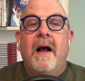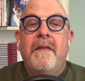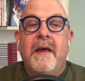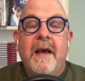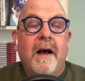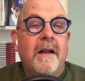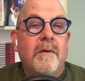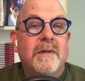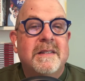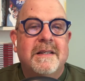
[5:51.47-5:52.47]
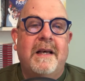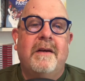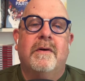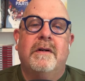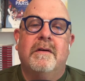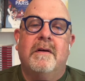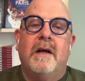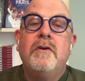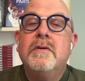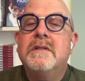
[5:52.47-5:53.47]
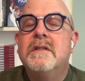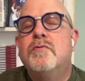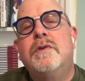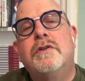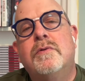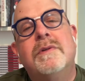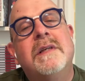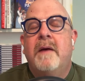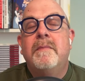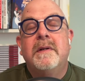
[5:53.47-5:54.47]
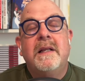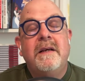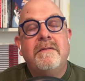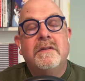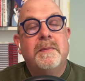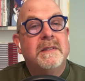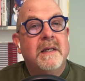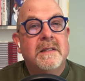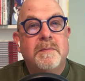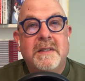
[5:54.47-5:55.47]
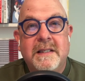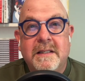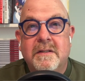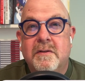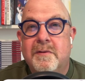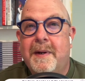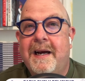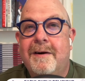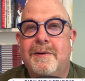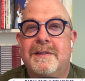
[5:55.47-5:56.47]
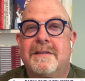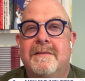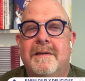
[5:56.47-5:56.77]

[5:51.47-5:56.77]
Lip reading: and their honey was sacred, used in rituals and believed to possess medicinal powers.